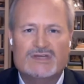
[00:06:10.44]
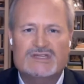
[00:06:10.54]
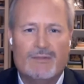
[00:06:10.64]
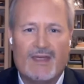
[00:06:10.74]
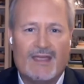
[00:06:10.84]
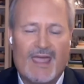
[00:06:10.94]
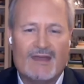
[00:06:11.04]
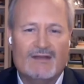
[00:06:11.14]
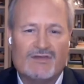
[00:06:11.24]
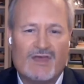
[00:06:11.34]
Bank had
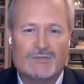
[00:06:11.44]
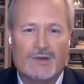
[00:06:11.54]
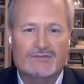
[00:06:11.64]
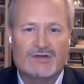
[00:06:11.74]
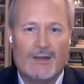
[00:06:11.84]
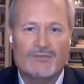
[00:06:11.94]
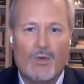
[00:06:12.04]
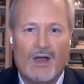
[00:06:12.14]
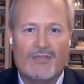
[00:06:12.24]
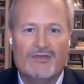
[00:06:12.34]
an assessment of Trump's
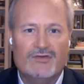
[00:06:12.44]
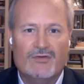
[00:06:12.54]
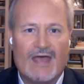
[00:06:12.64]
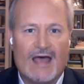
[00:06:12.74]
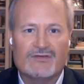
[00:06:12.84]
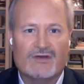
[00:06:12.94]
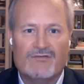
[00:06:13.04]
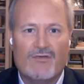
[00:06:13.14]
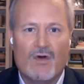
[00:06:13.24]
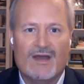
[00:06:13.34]
wealth in 2004 at